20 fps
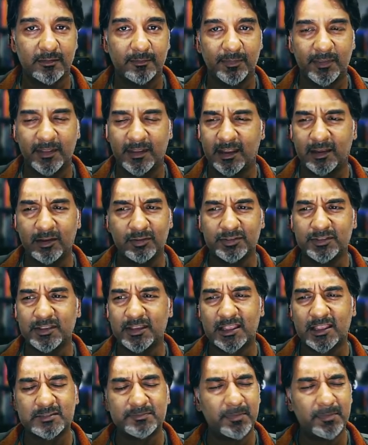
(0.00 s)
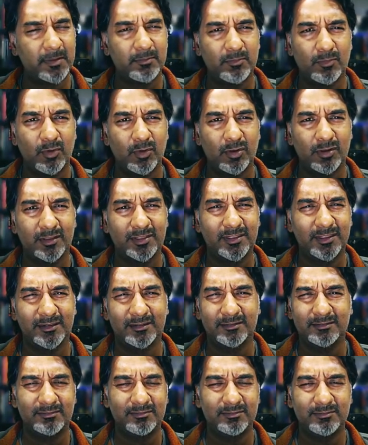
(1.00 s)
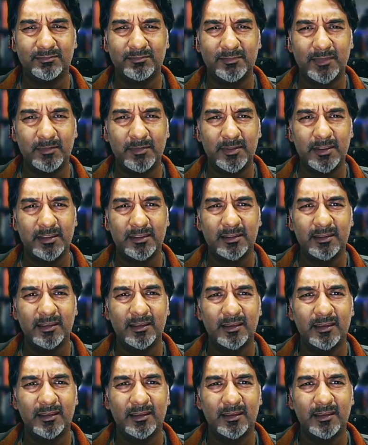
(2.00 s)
and I don't think I spent more than maybe